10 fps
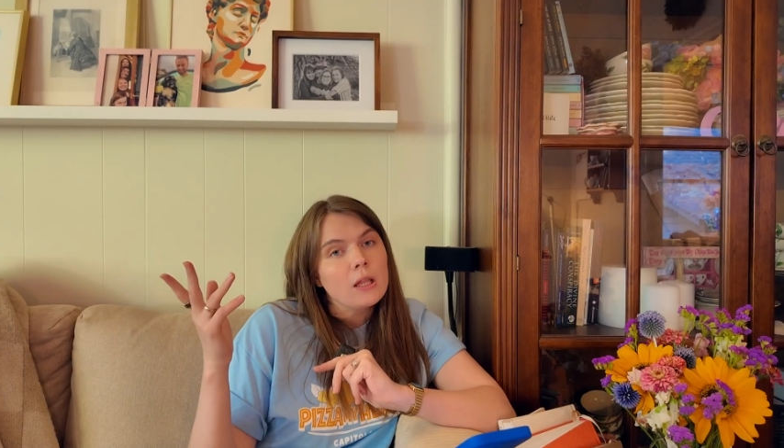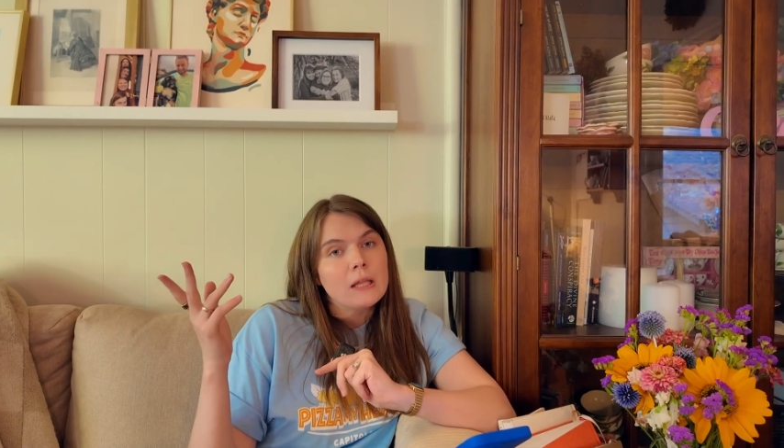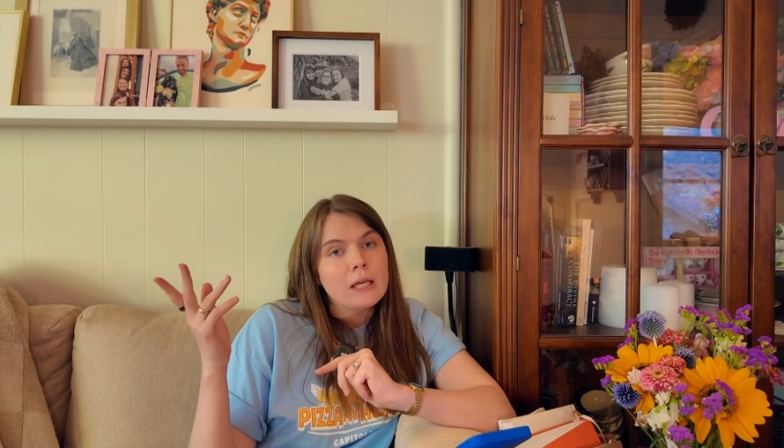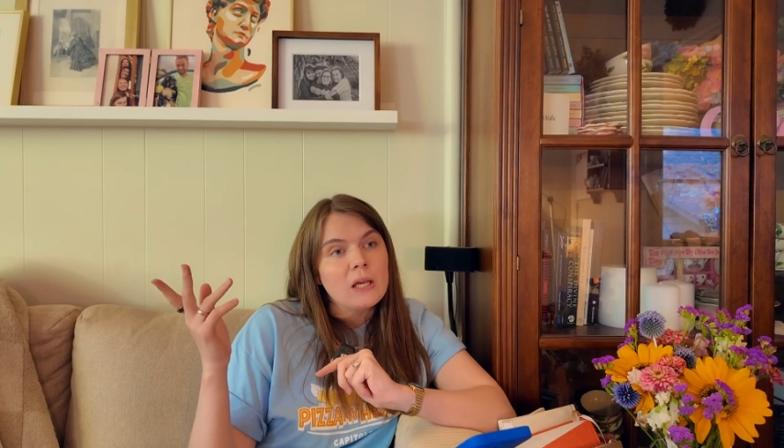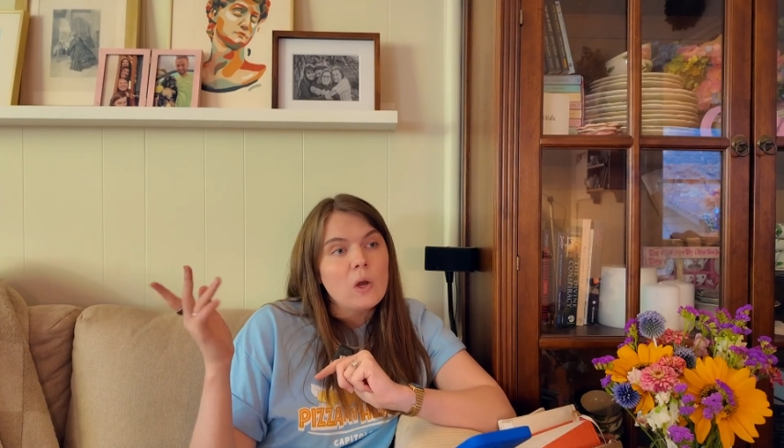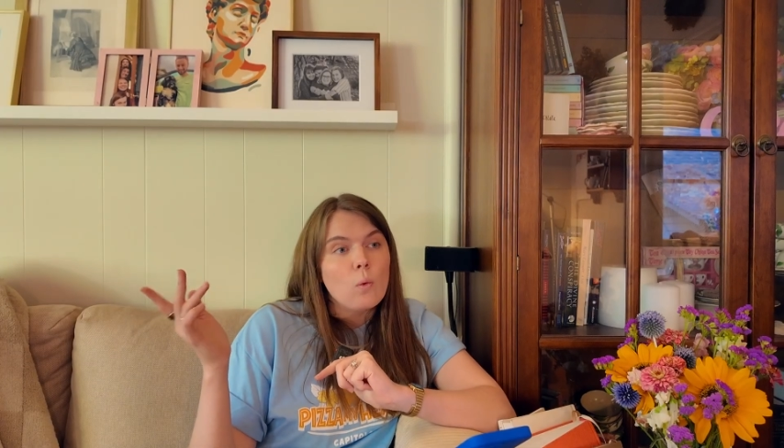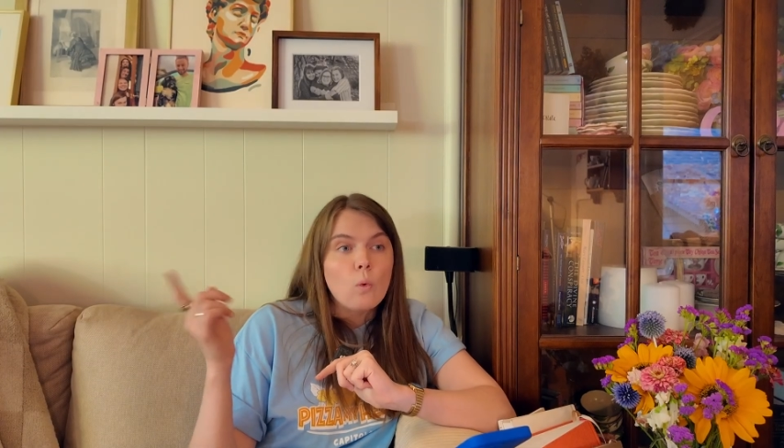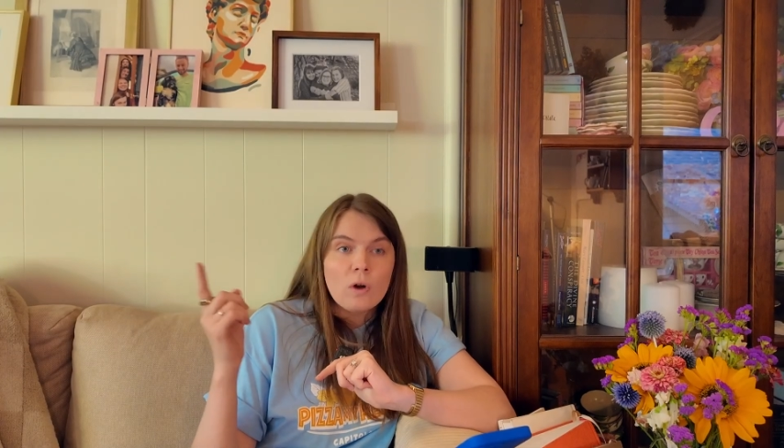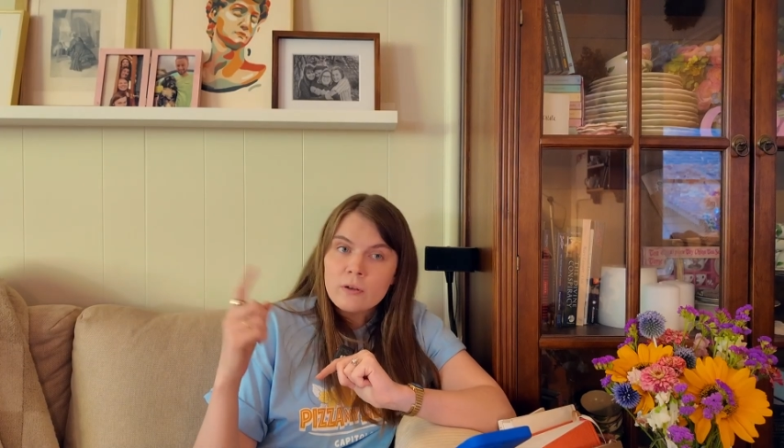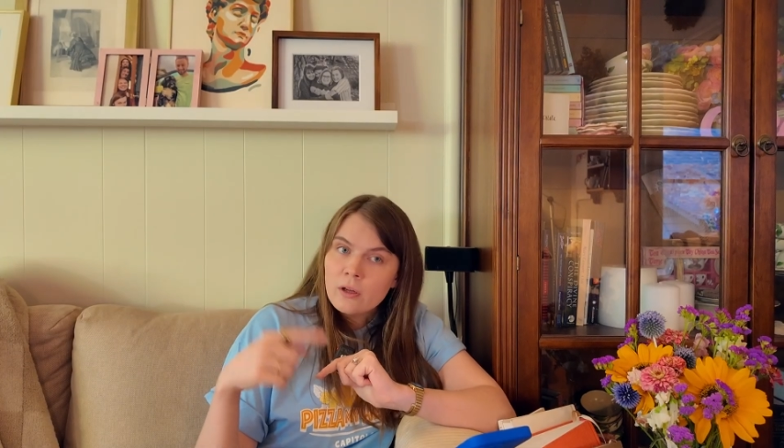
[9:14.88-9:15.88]
the
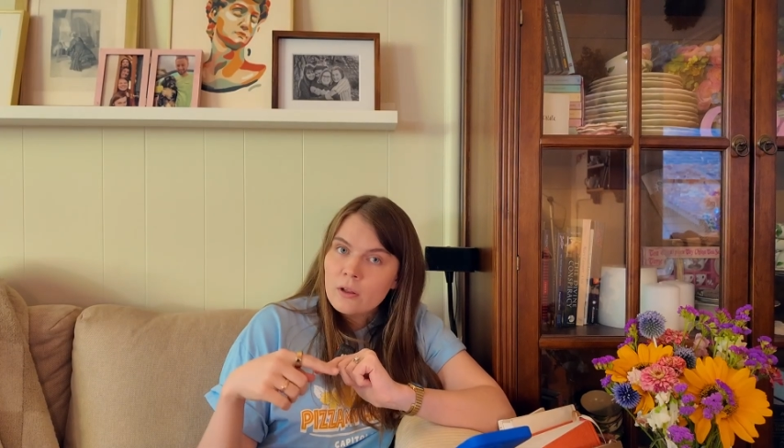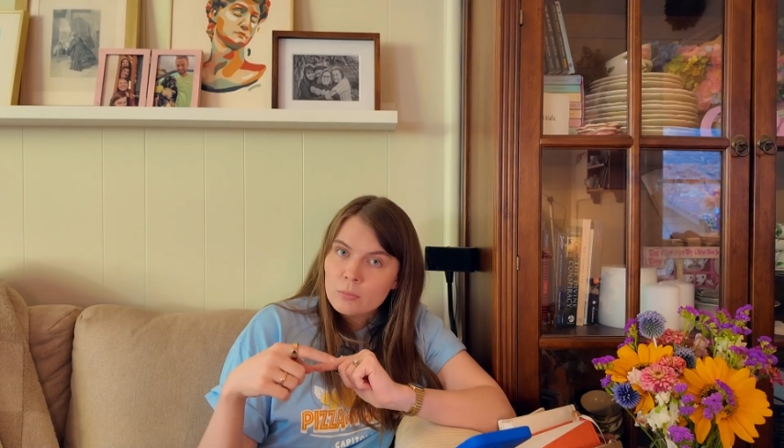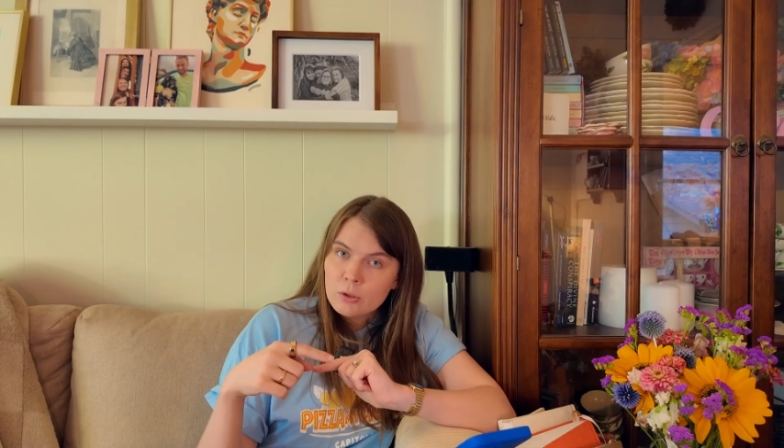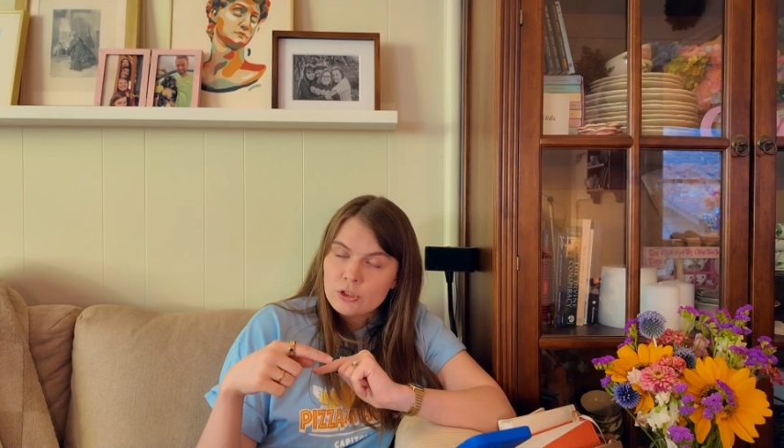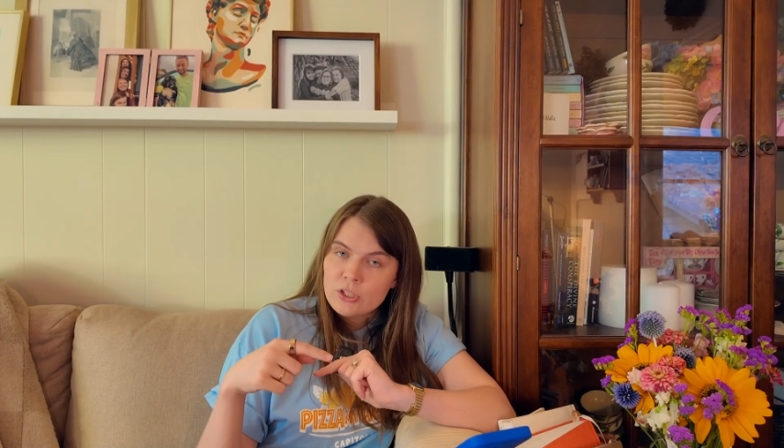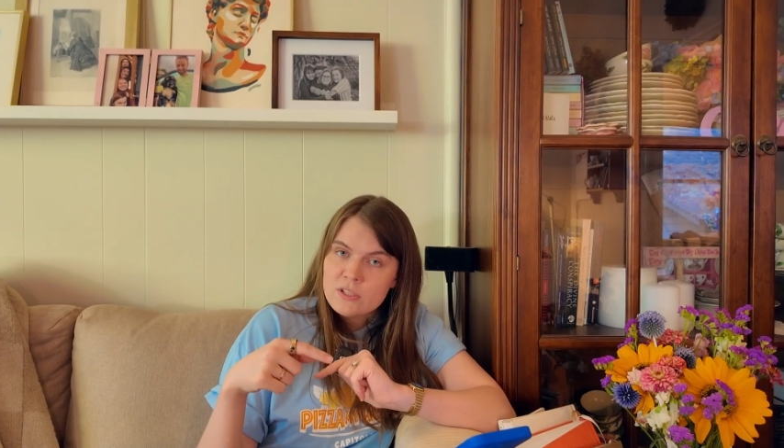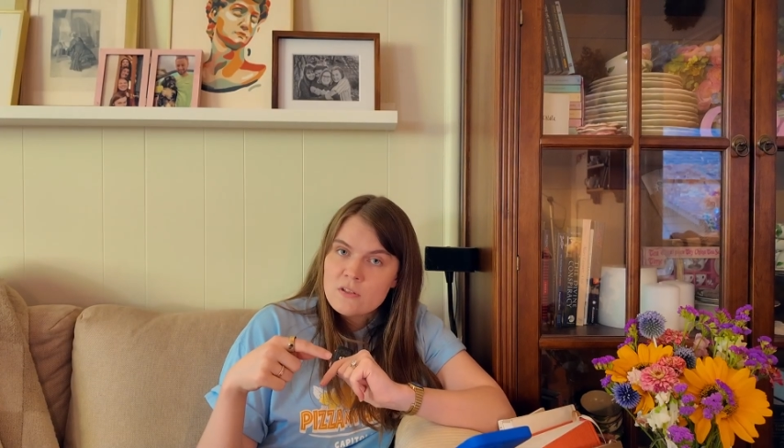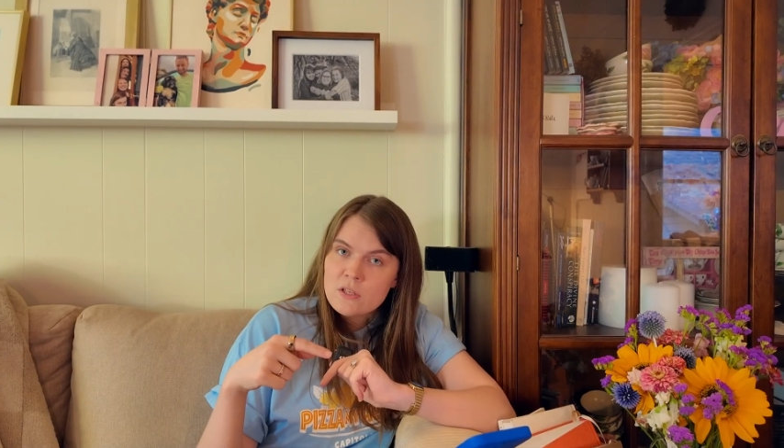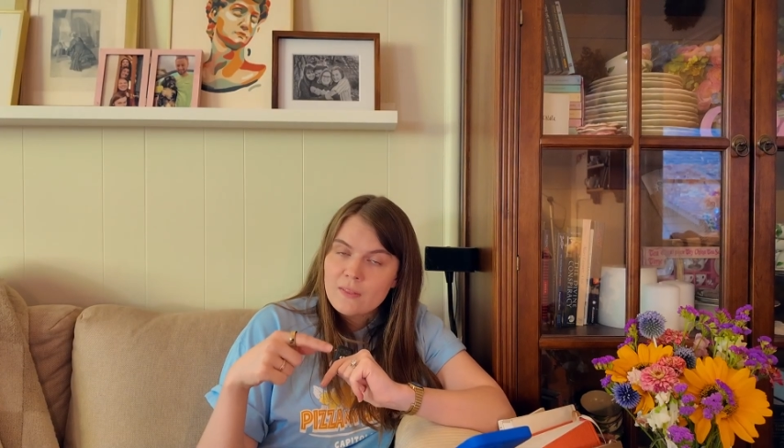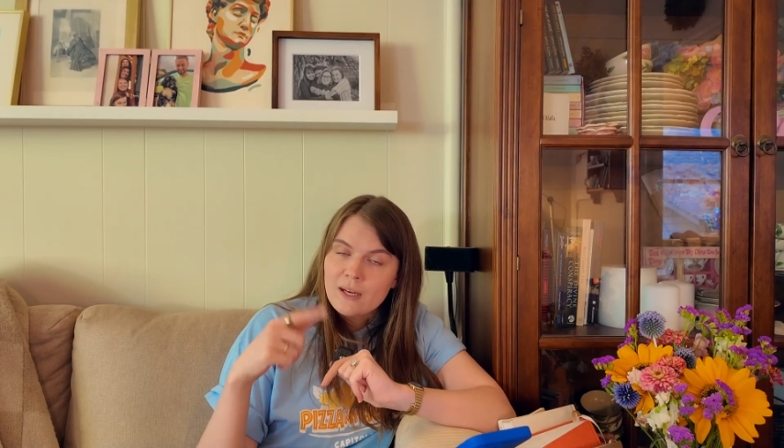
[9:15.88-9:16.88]
watercolor brushes